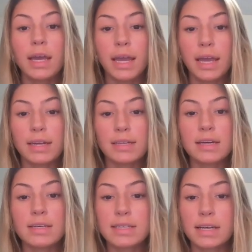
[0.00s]
And
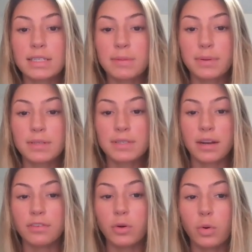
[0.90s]
60%
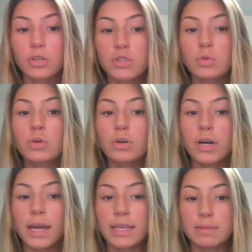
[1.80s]
of your
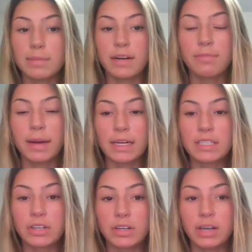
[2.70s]
stool is made of
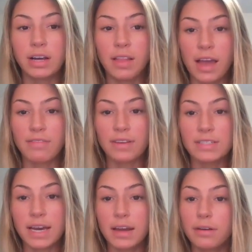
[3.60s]
bacteria alive and
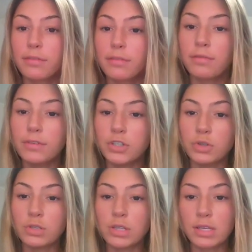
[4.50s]
dead
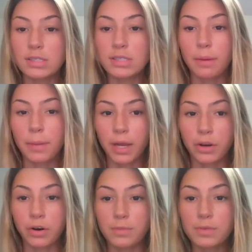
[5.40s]
due to these gut
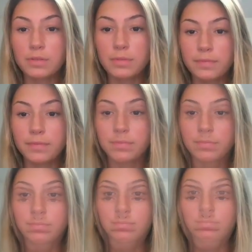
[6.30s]
microbes.
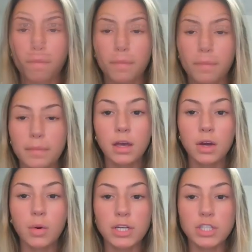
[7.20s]

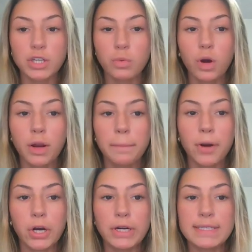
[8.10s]
Question 1,
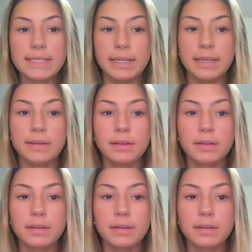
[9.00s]
Part C.